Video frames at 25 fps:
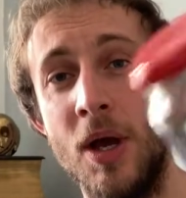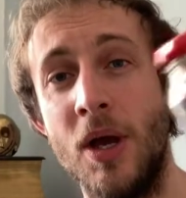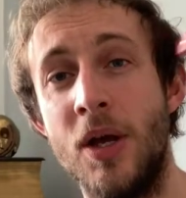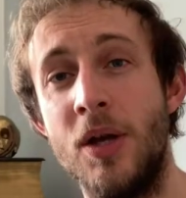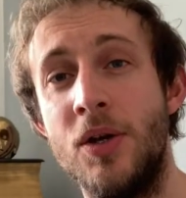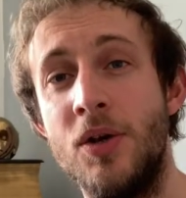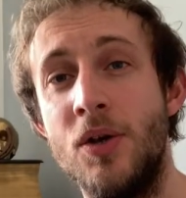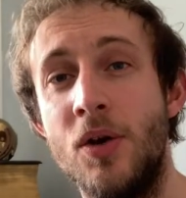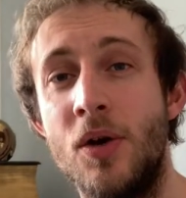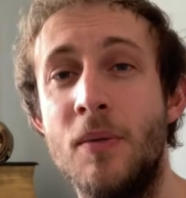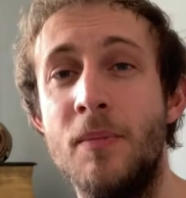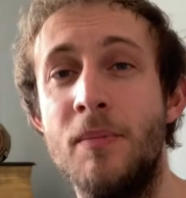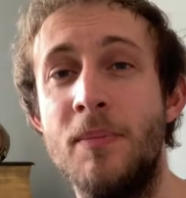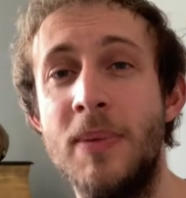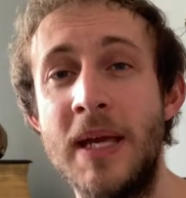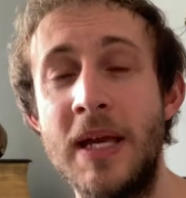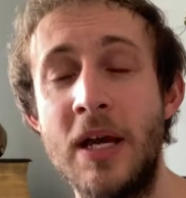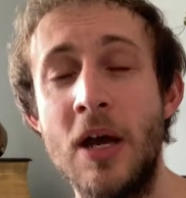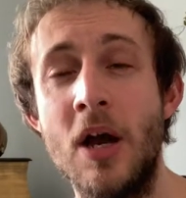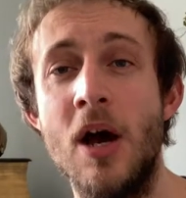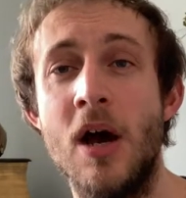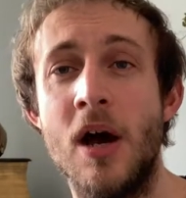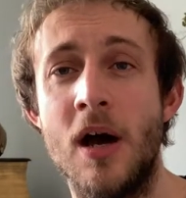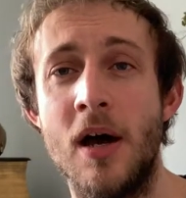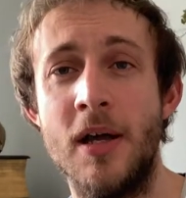not
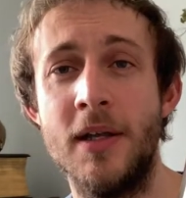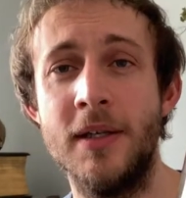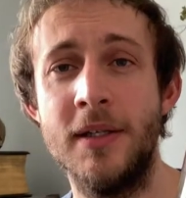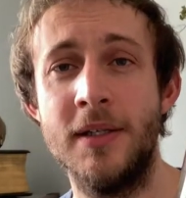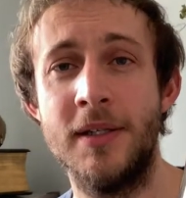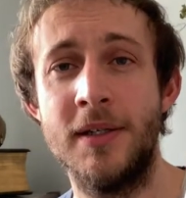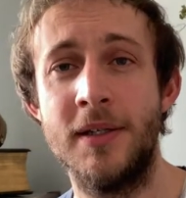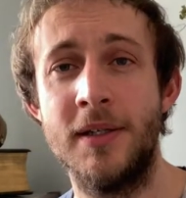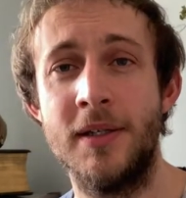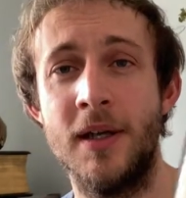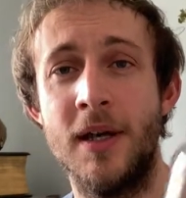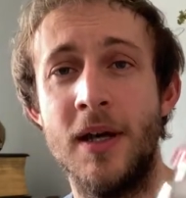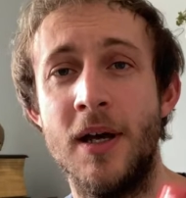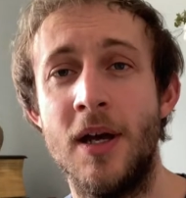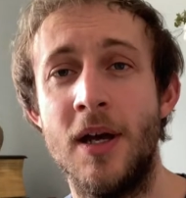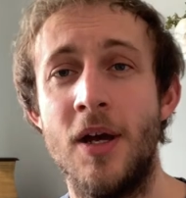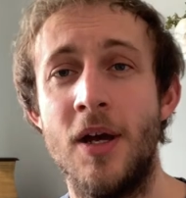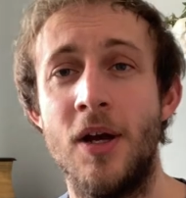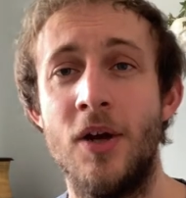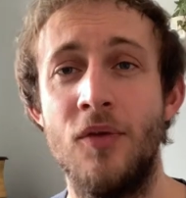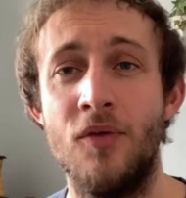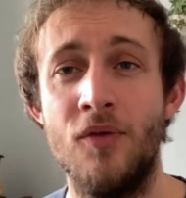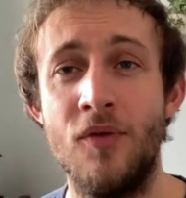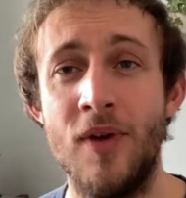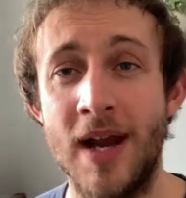because
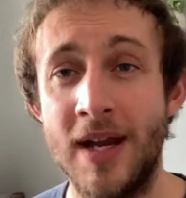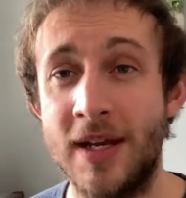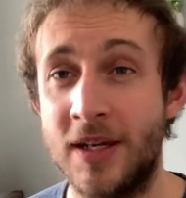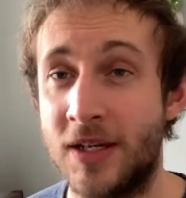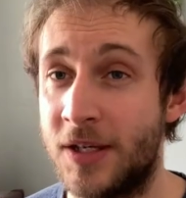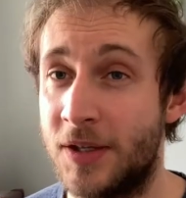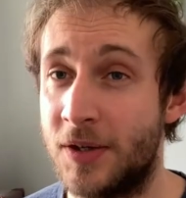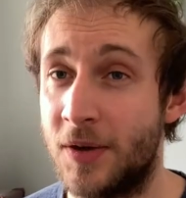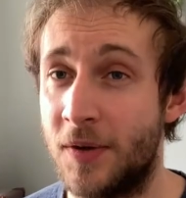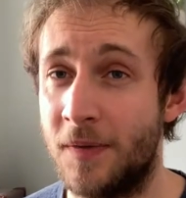red's